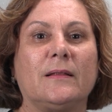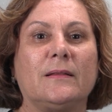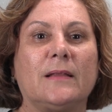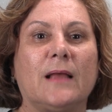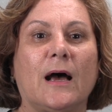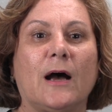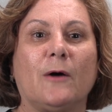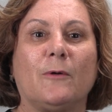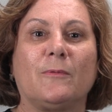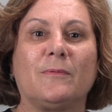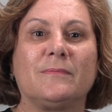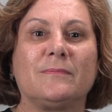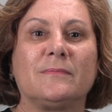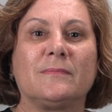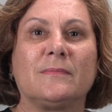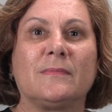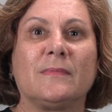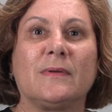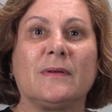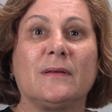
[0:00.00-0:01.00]
Now,
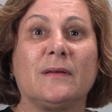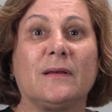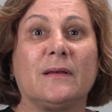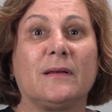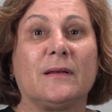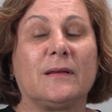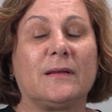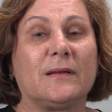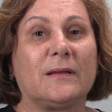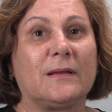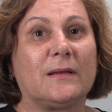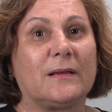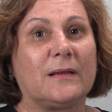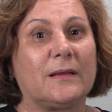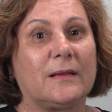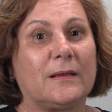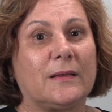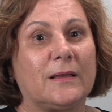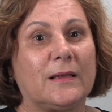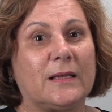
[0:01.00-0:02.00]

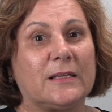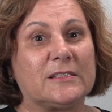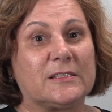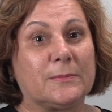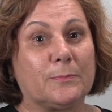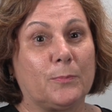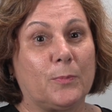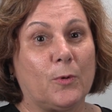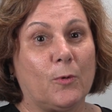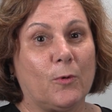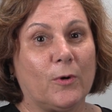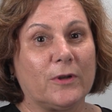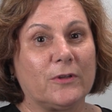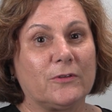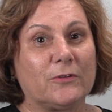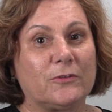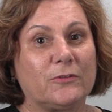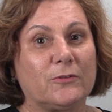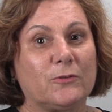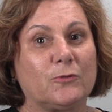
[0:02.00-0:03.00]
it's
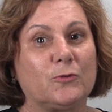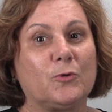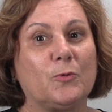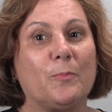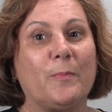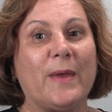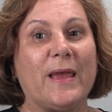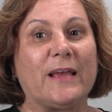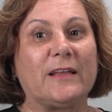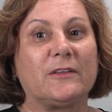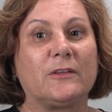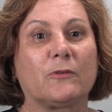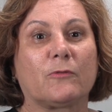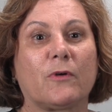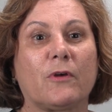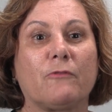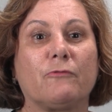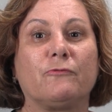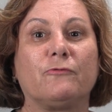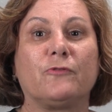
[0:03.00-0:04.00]
important to make the
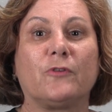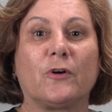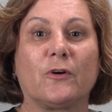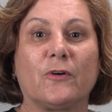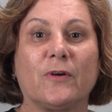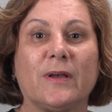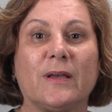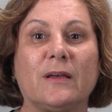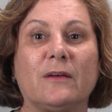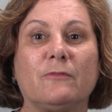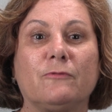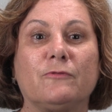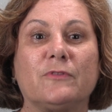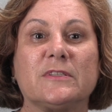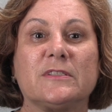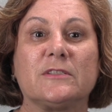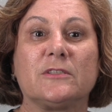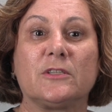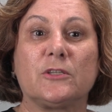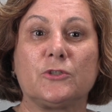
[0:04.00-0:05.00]
referring
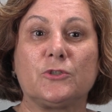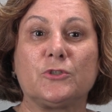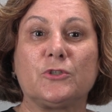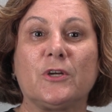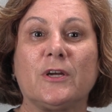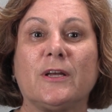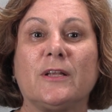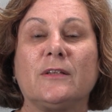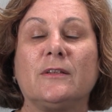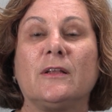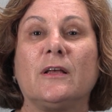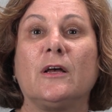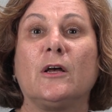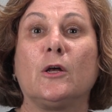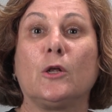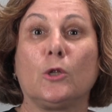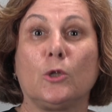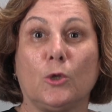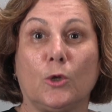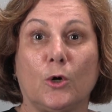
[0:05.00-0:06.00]
physician
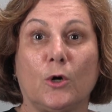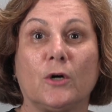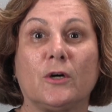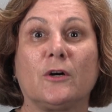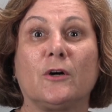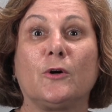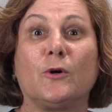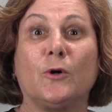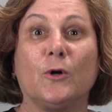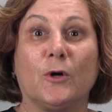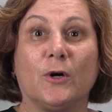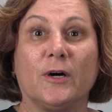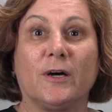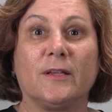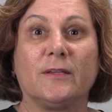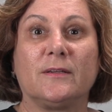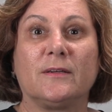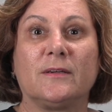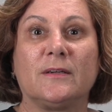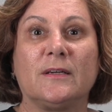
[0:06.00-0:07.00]
look
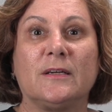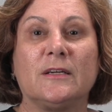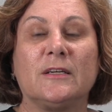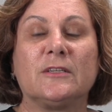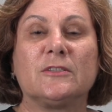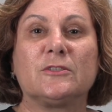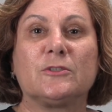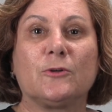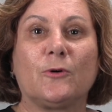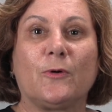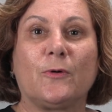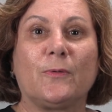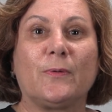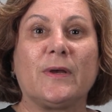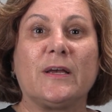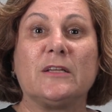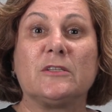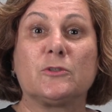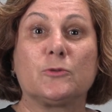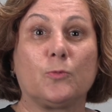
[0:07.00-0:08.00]
good.
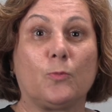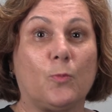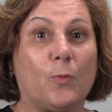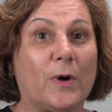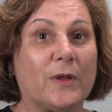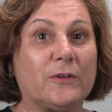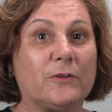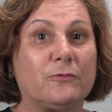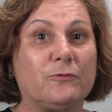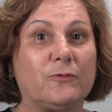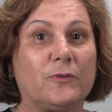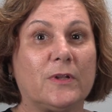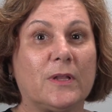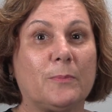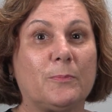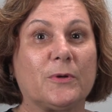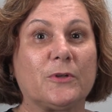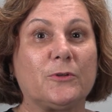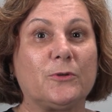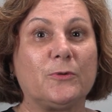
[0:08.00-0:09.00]
So it's a wonderful
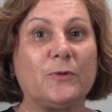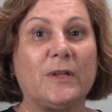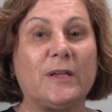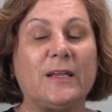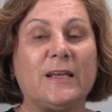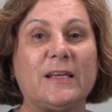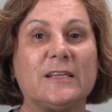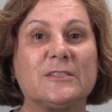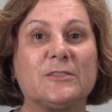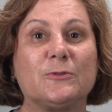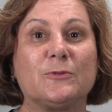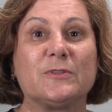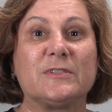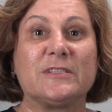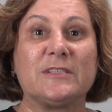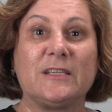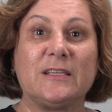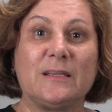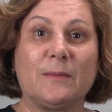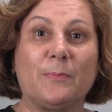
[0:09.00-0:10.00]
opportunity as you
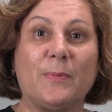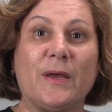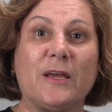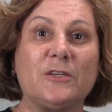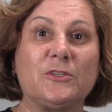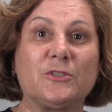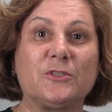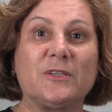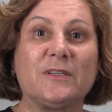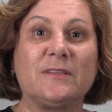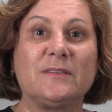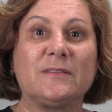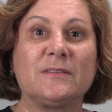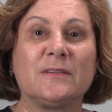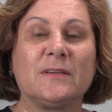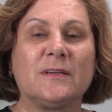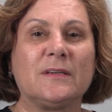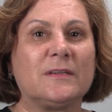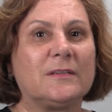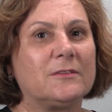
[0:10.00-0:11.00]
see the patient
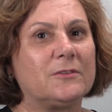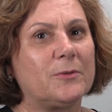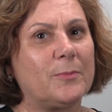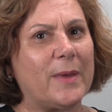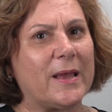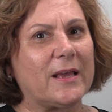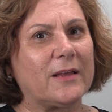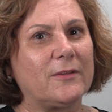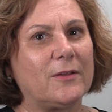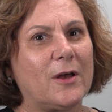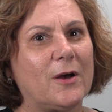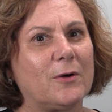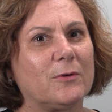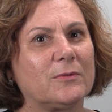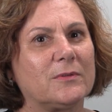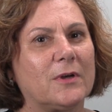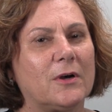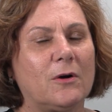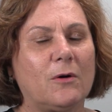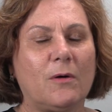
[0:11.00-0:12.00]
to make a
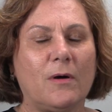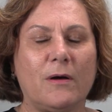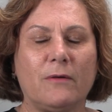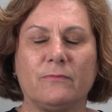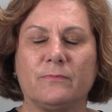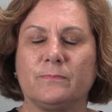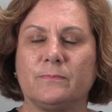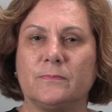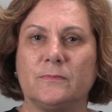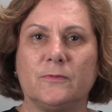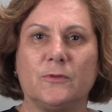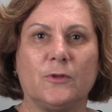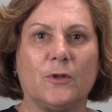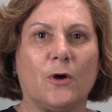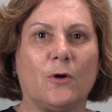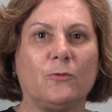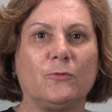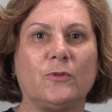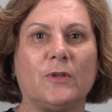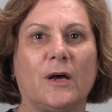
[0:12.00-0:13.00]
note. Oh, I've
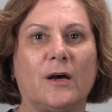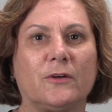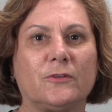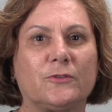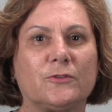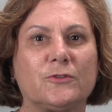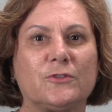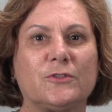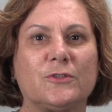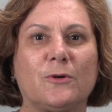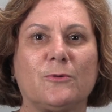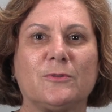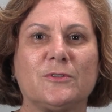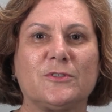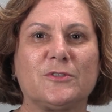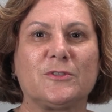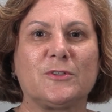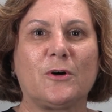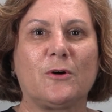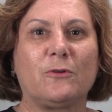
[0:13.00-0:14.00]
known Dr.
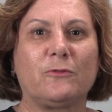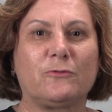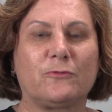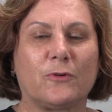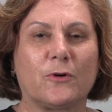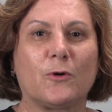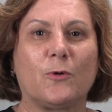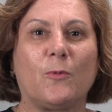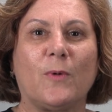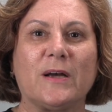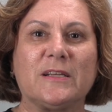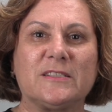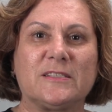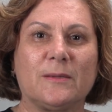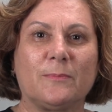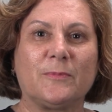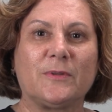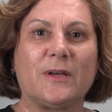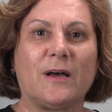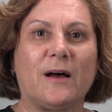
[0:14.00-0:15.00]
So-and-so for quite
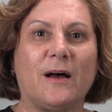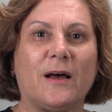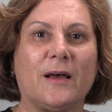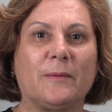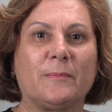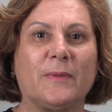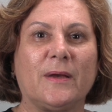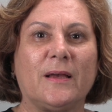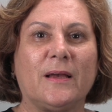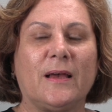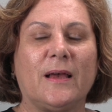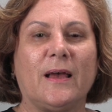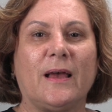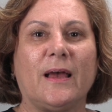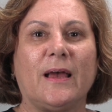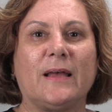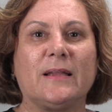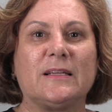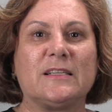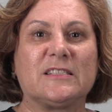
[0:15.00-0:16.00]
some time,
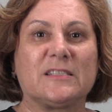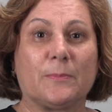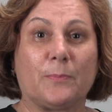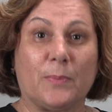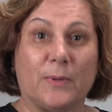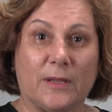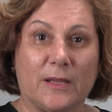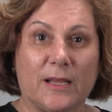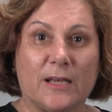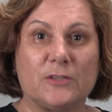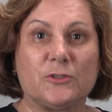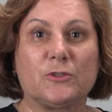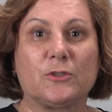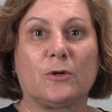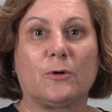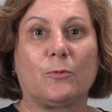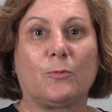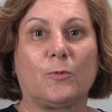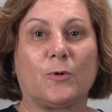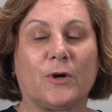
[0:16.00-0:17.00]
and it's a
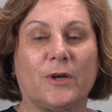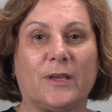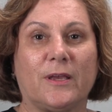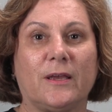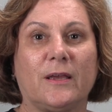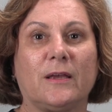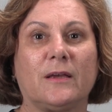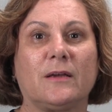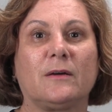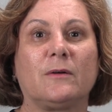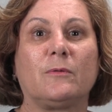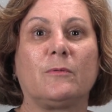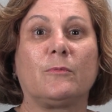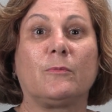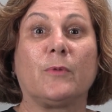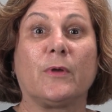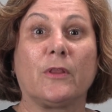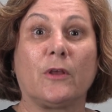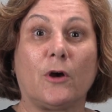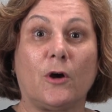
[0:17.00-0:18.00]
pleasure working
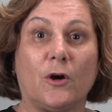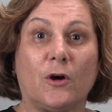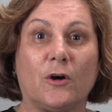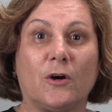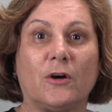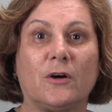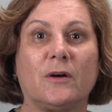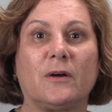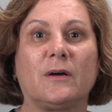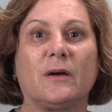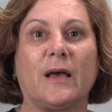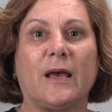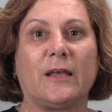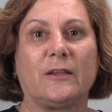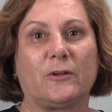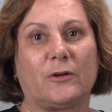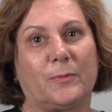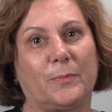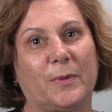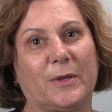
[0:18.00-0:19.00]
with her
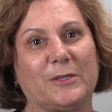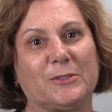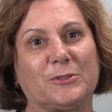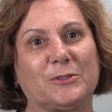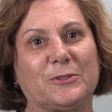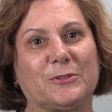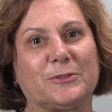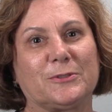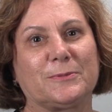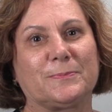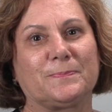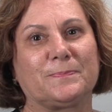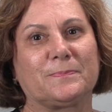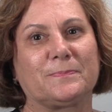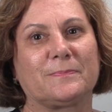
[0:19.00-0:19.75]
and her patients.